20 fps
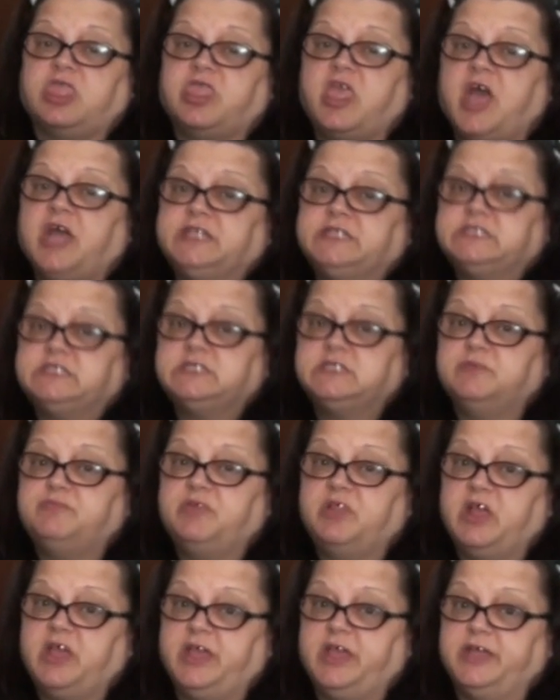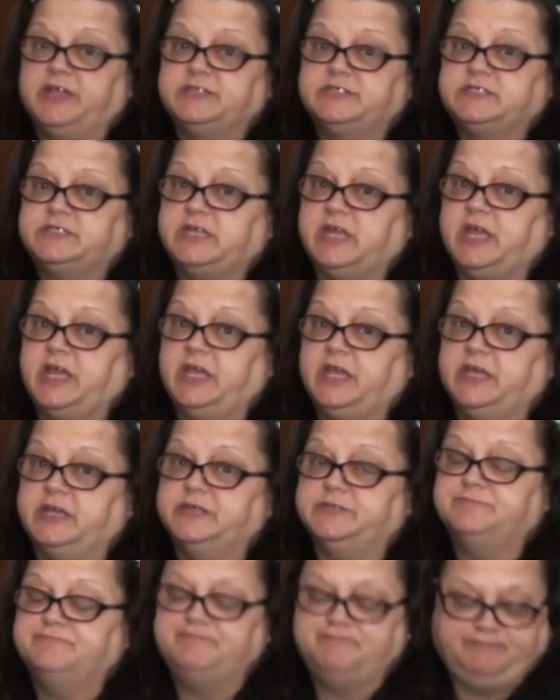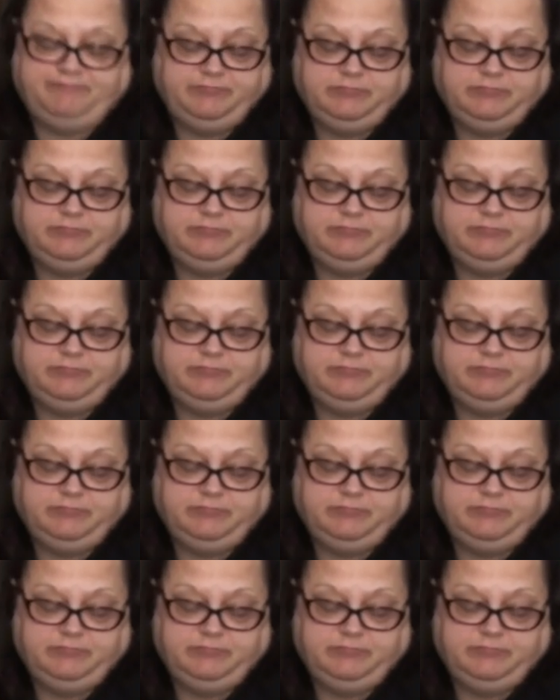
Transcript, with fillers: that's the plan, Stan.